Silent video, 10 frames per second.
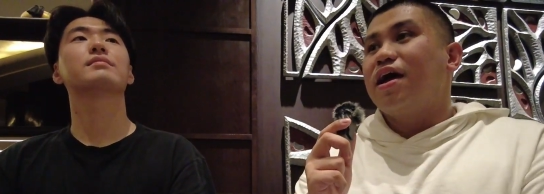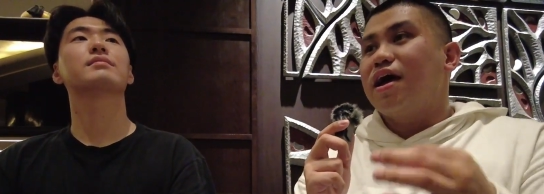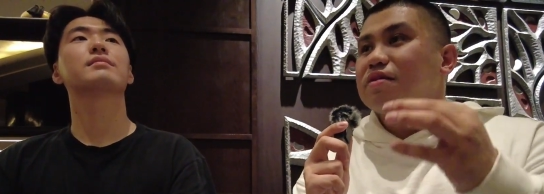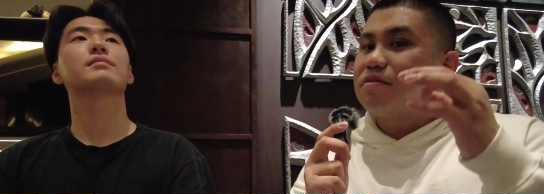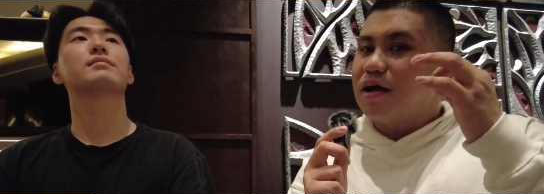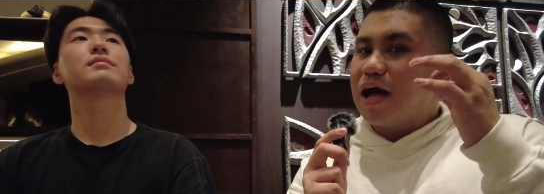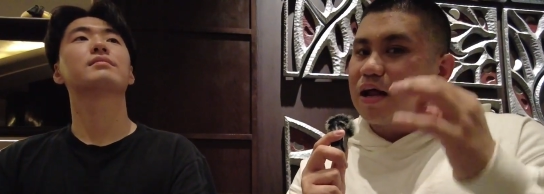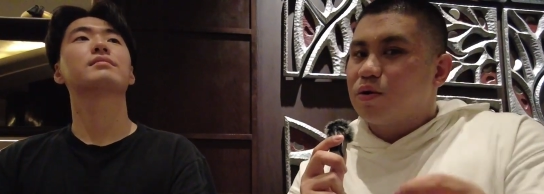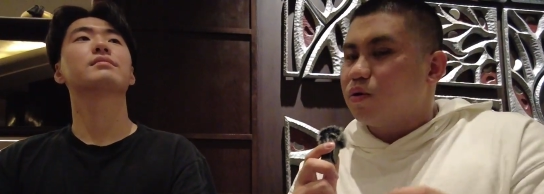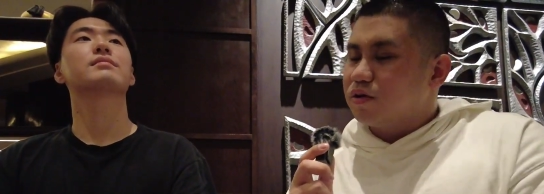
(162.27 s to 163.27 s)
Speaker 1: And I
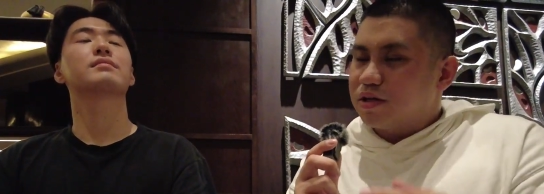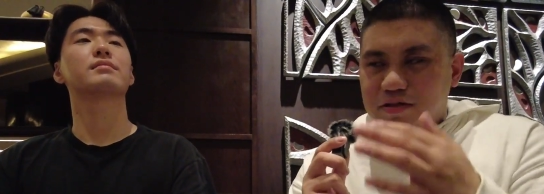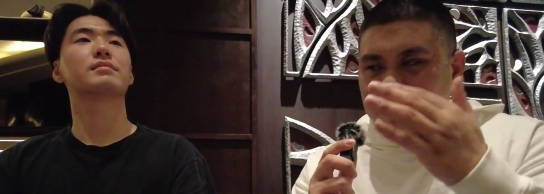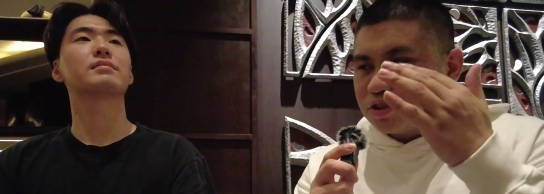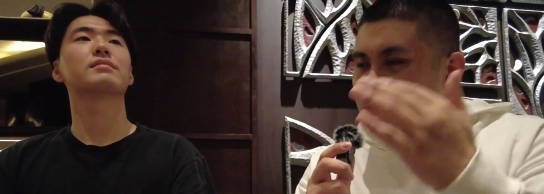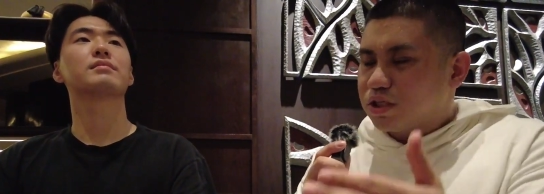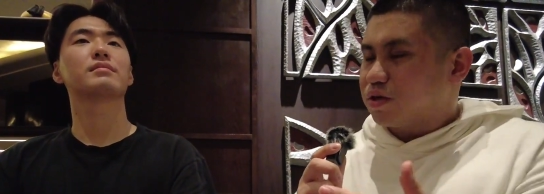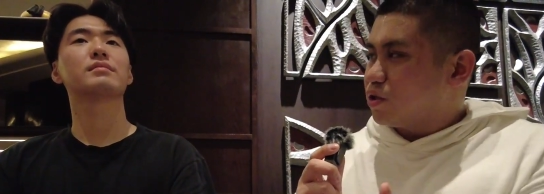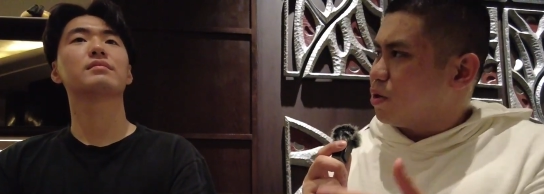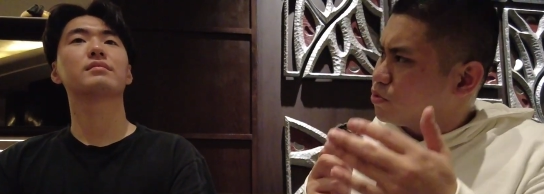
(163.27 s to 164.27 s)
don't know, it's no
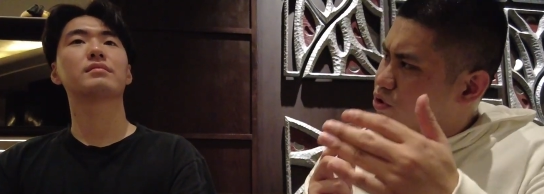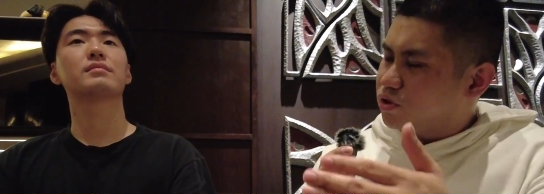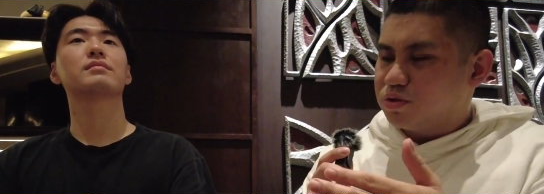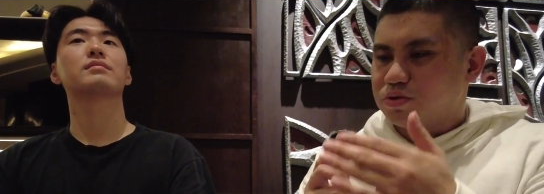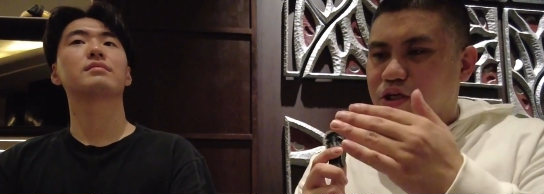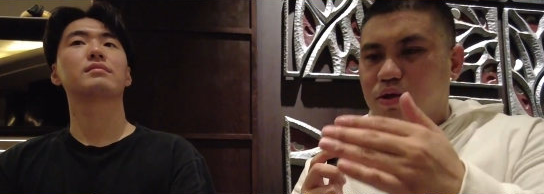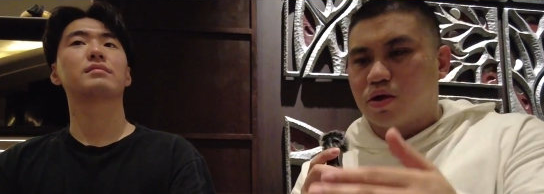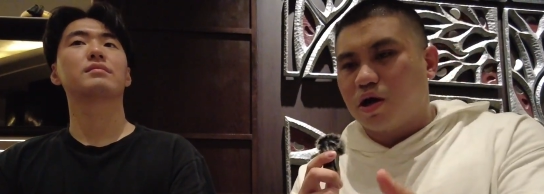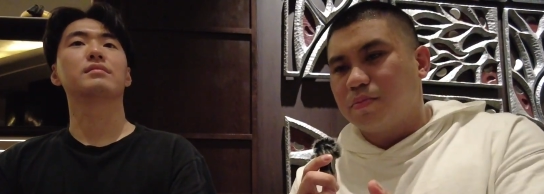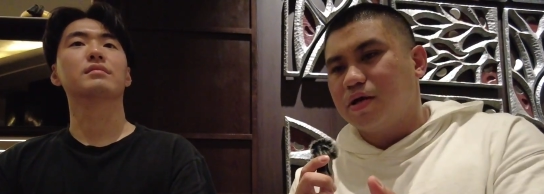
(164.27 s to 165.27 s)
secret to you. I'm sure you you check the
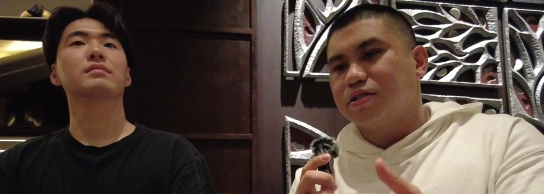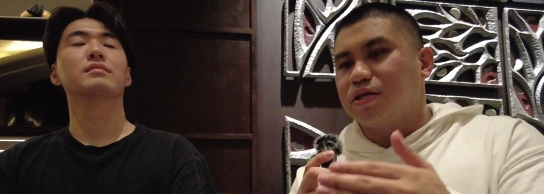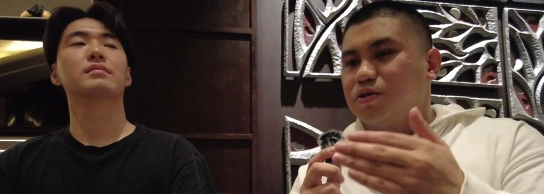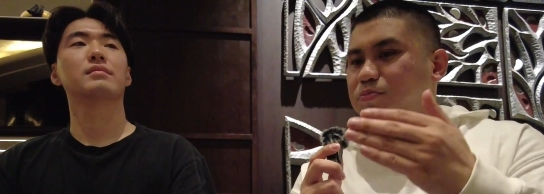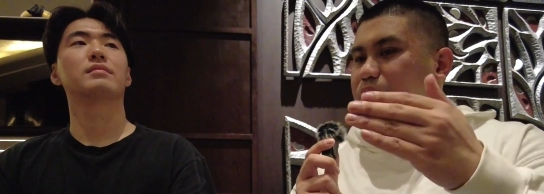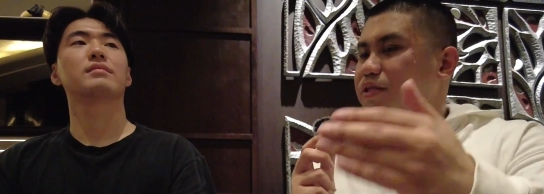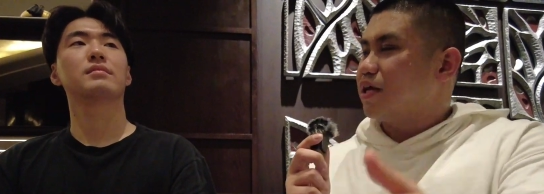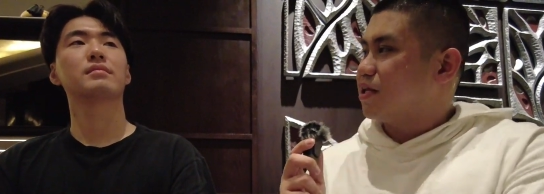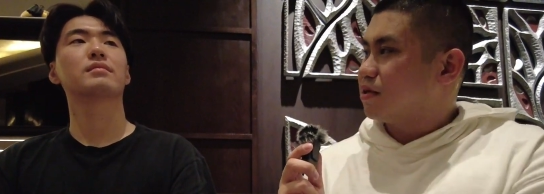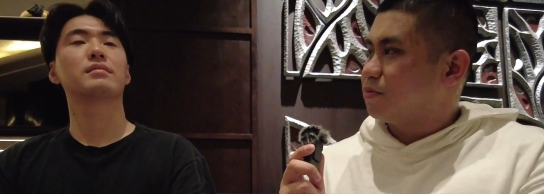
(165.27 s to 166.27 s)
comments and you
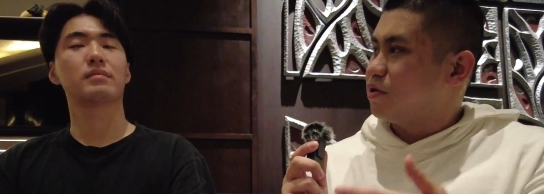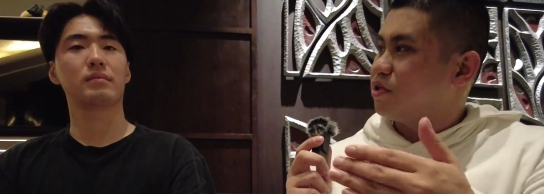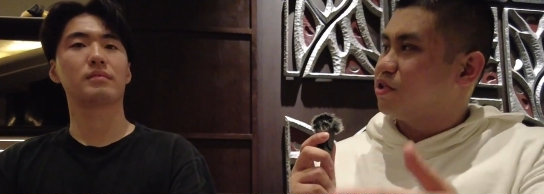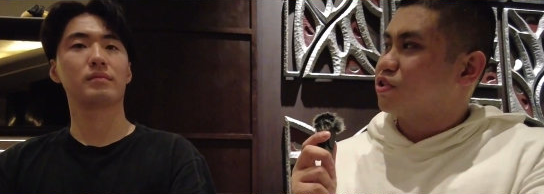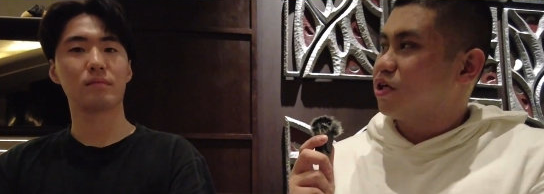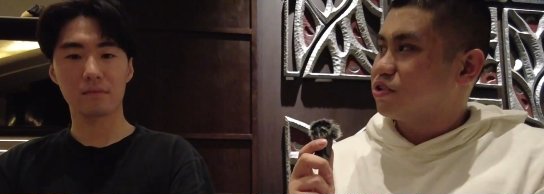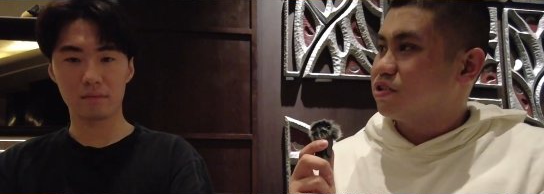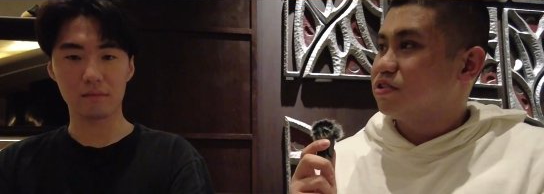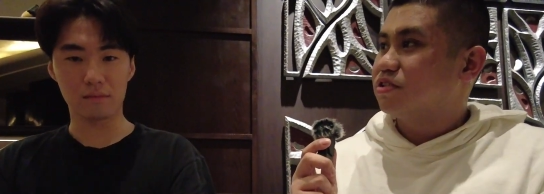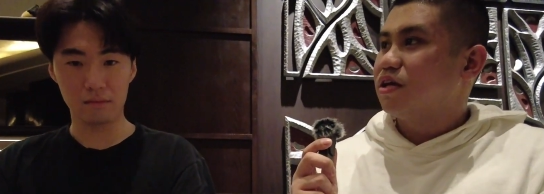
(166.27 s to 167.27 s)
partake in the community
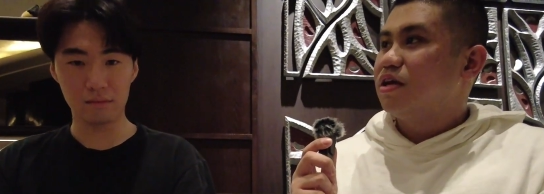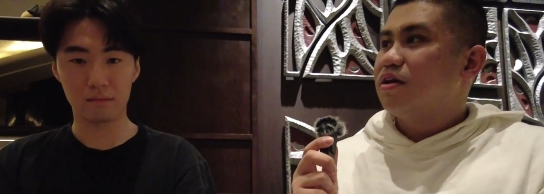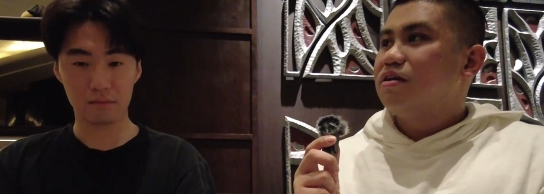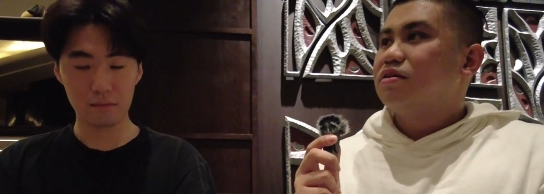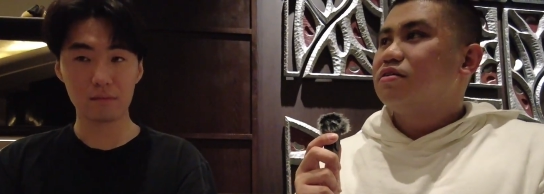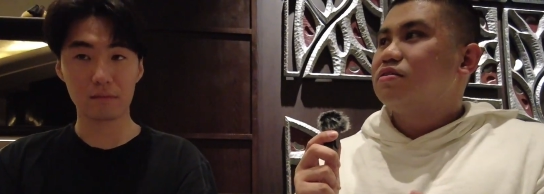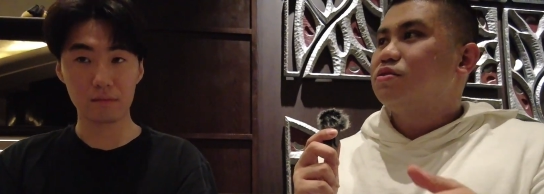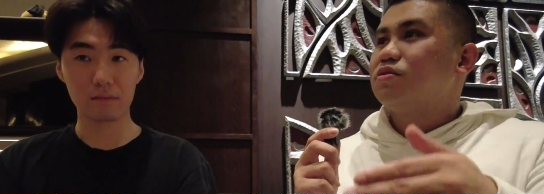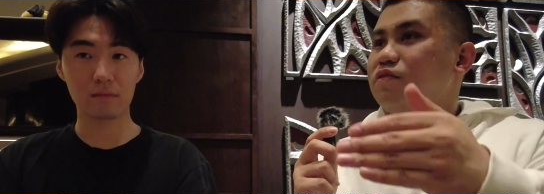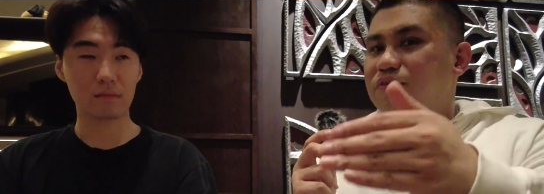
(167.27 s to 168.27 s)
discussions. Mm-hmm
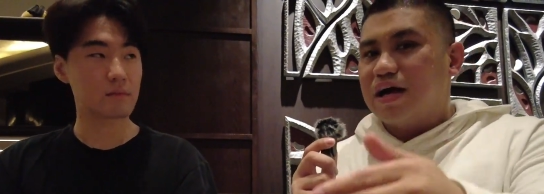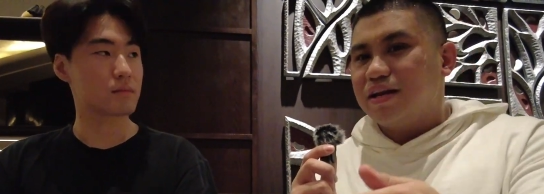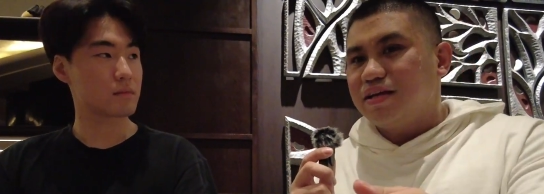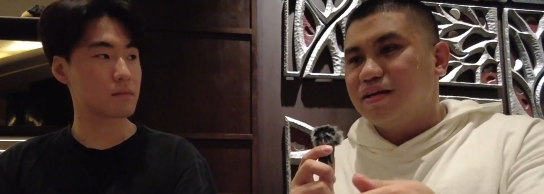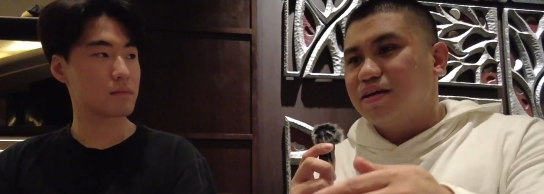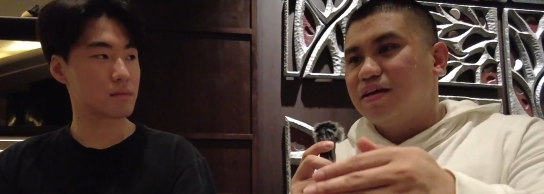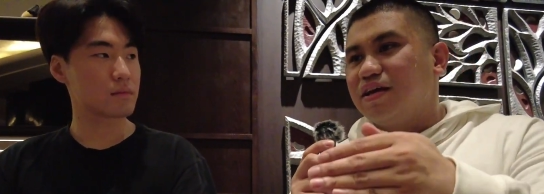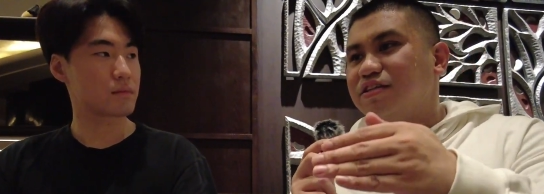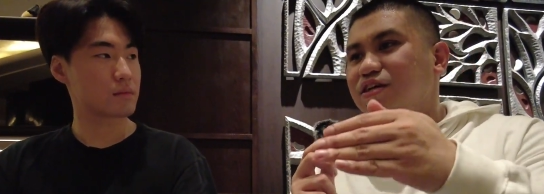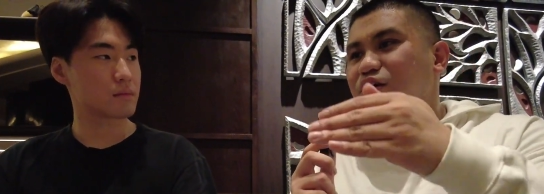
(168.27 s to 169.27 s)
dude, the Valley
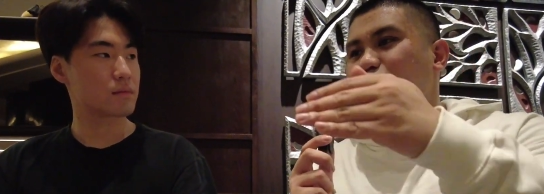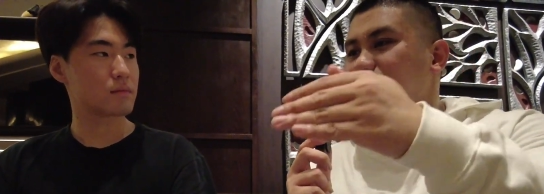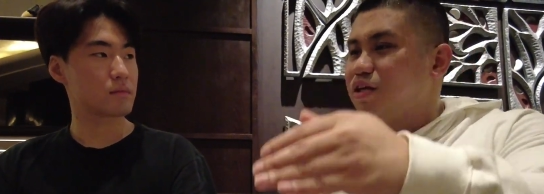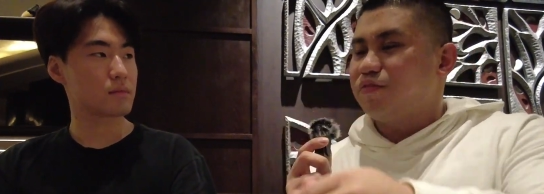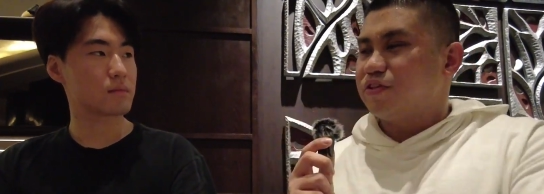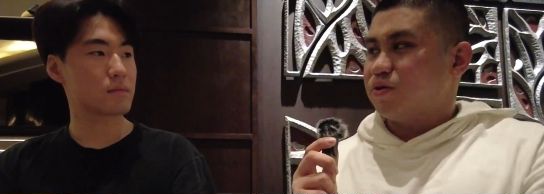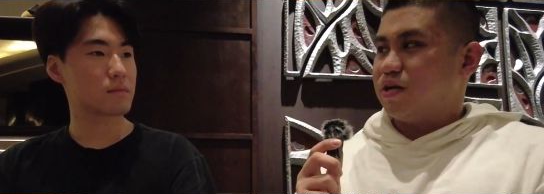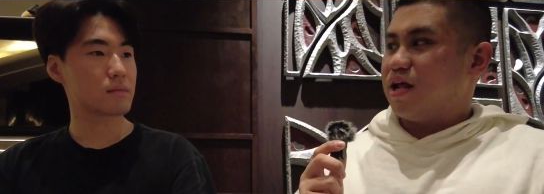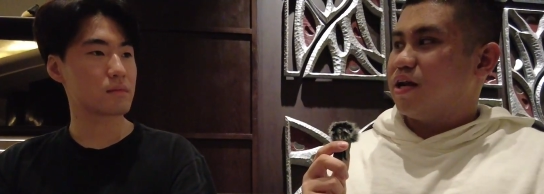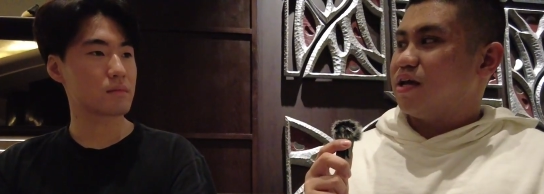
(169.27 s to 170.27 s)
is on a league of its
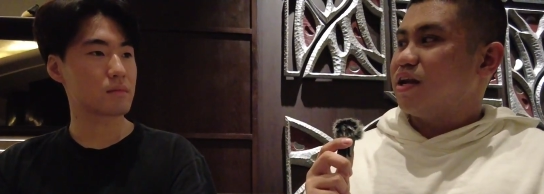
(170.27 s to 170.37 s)
own in NA.